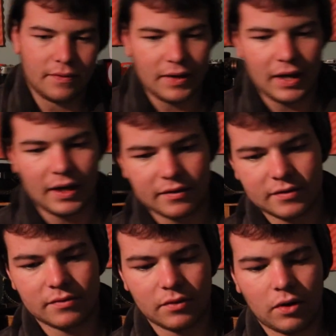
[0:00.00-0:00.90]
and
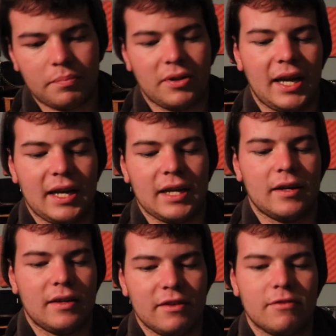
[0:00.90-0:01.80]
not
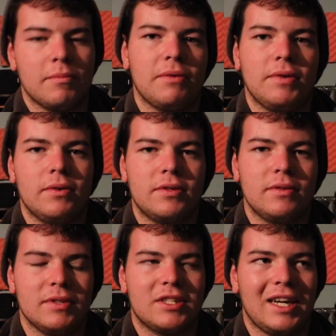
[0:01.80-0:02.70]
planning is my fault,
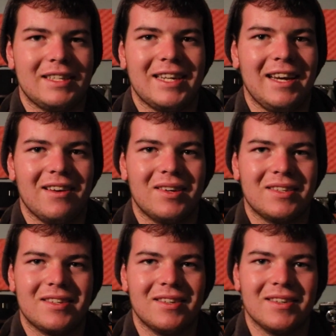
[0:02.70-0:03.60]
which I tend
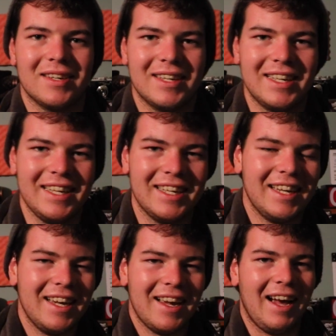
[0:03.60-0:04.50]
not to do.
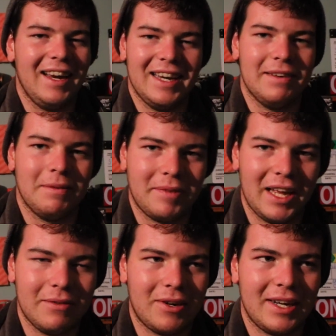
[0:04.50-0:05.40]
I never
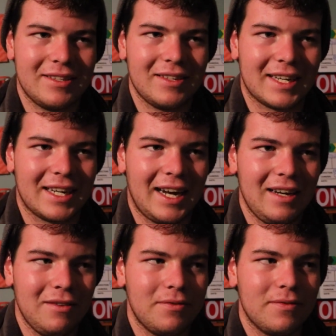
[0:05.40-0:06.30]
plan. Well, I
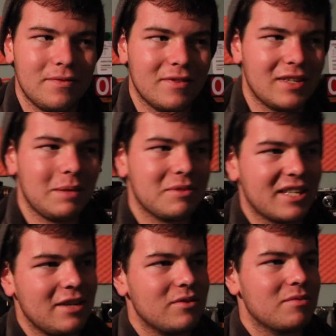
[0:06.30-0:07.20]
kind of set up
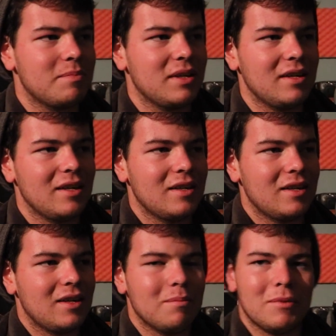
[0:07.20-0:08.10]
schedules, but
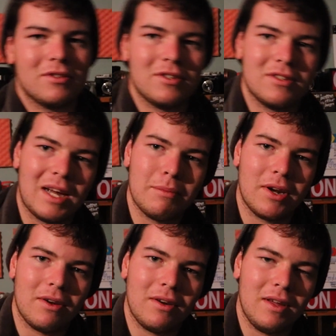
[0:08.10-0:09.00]
most of the time
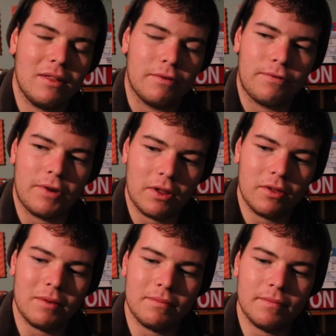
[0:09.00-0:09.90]
I don't either
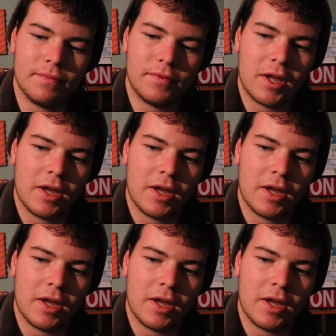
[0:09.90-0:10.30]
follow them,